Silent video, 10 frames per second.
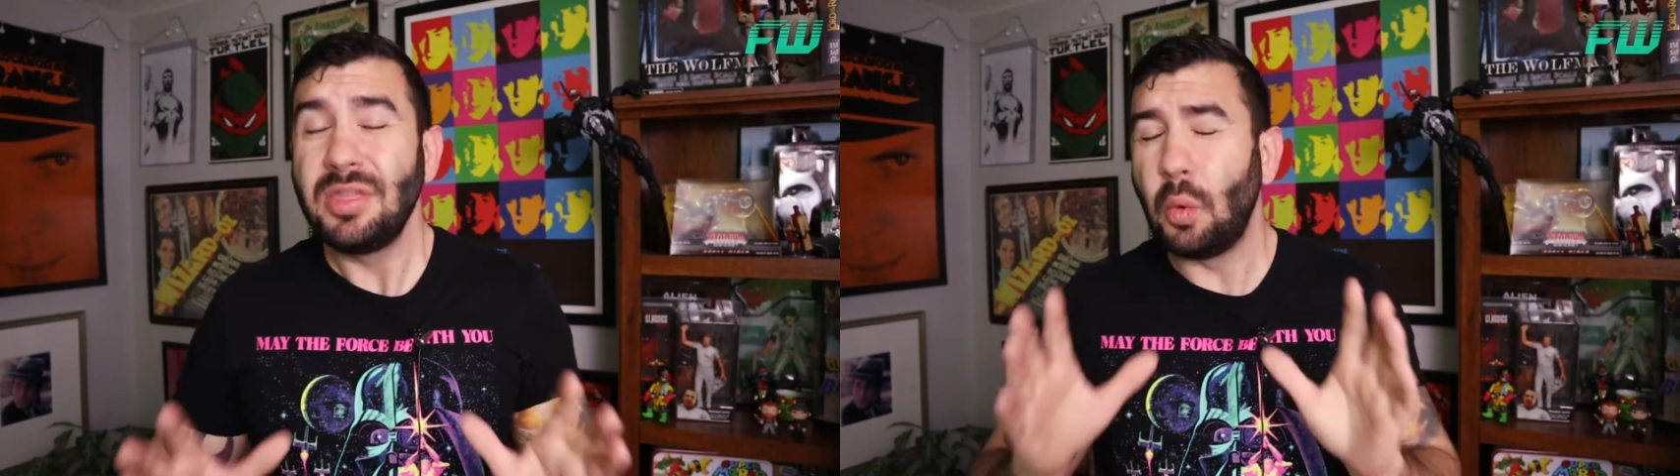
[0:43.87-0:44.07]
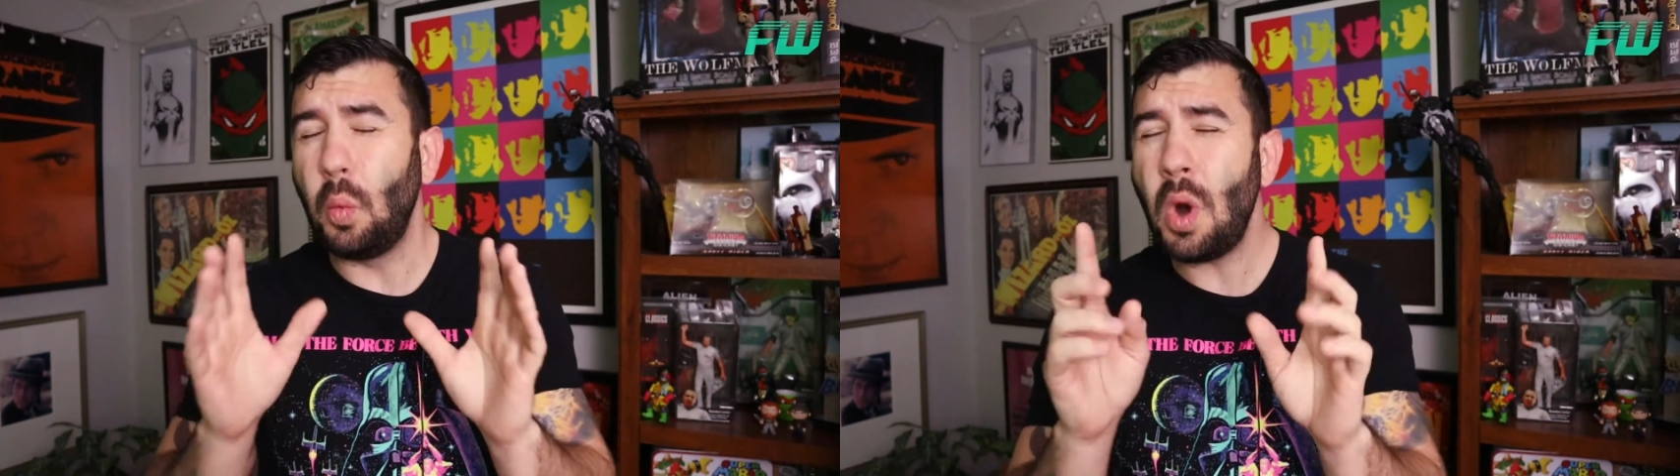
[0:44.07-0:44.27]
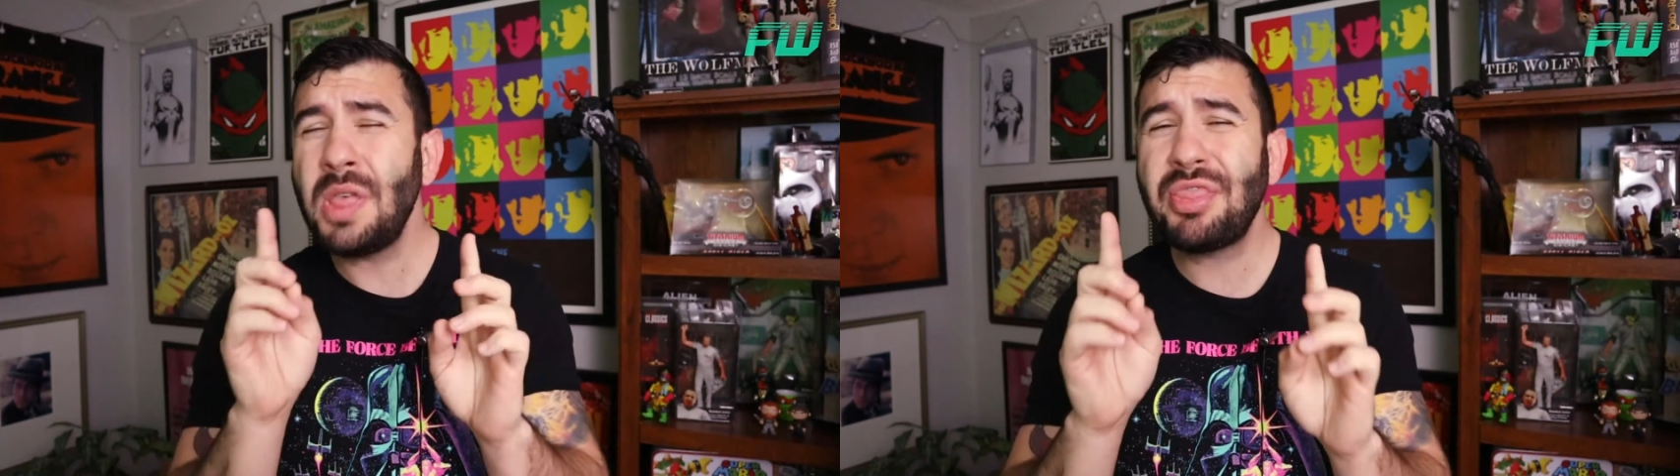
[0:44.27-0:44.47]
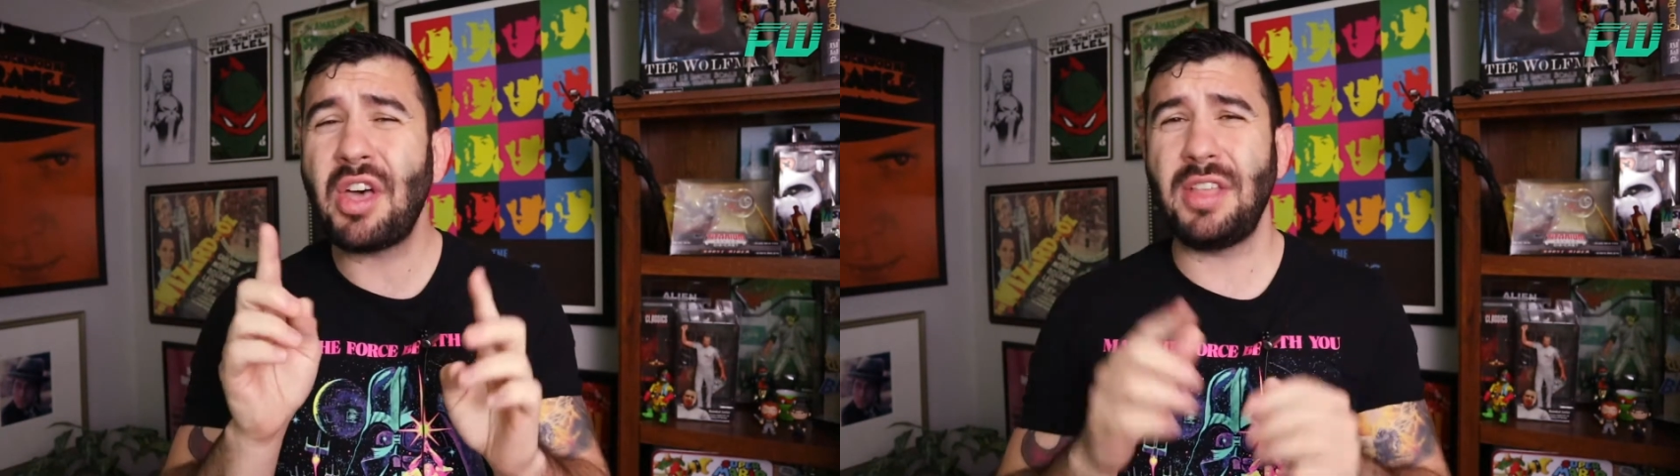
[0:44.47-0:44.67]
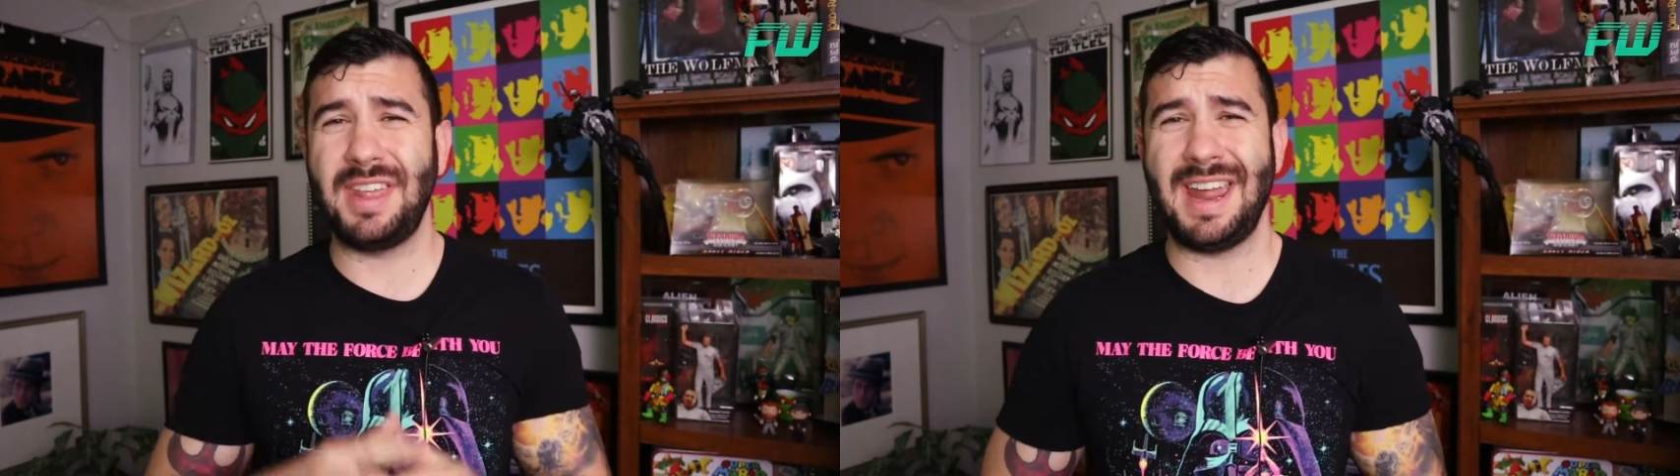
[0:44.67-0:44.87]
The one
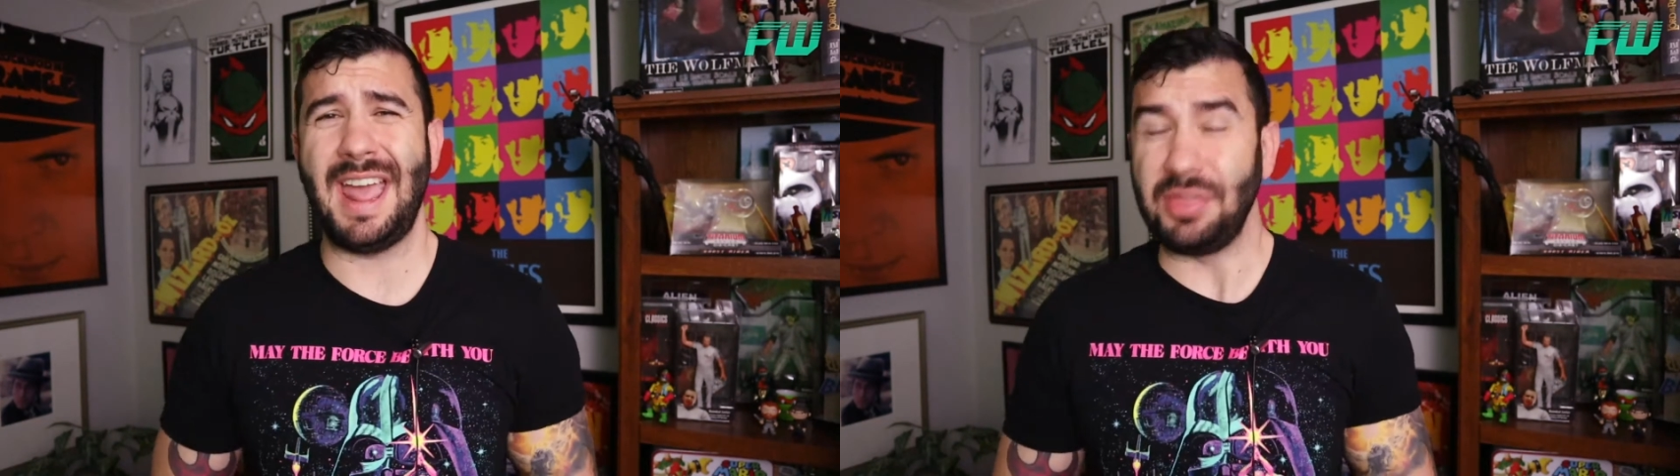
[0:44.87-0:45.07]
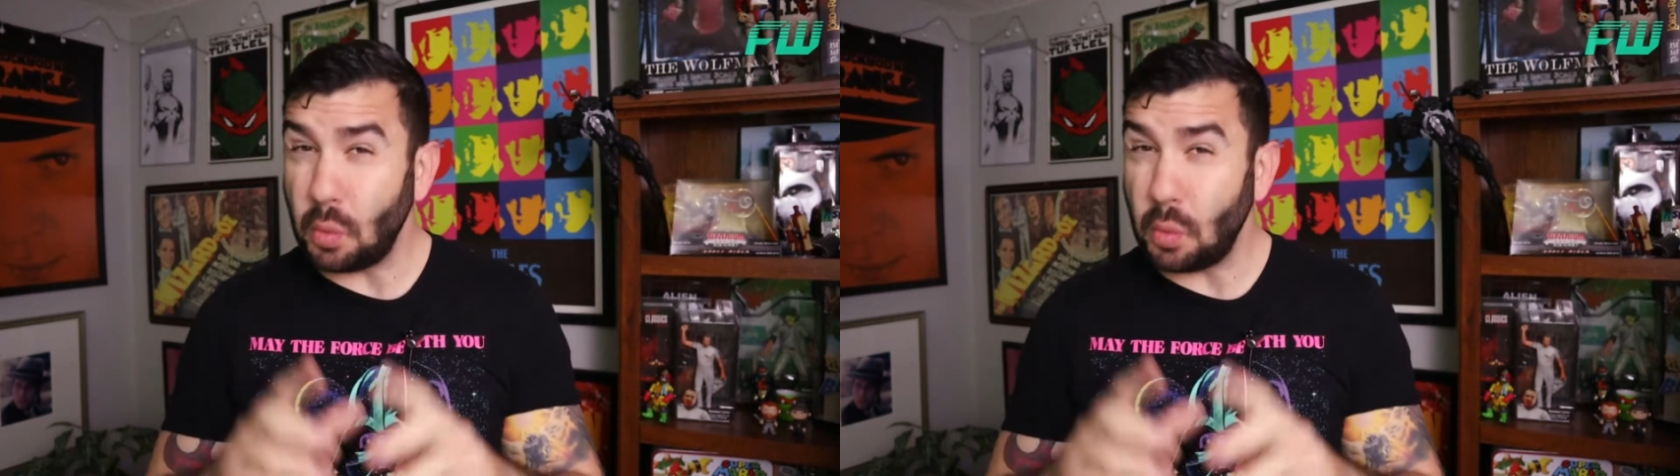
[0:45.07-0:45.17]
thought that I had,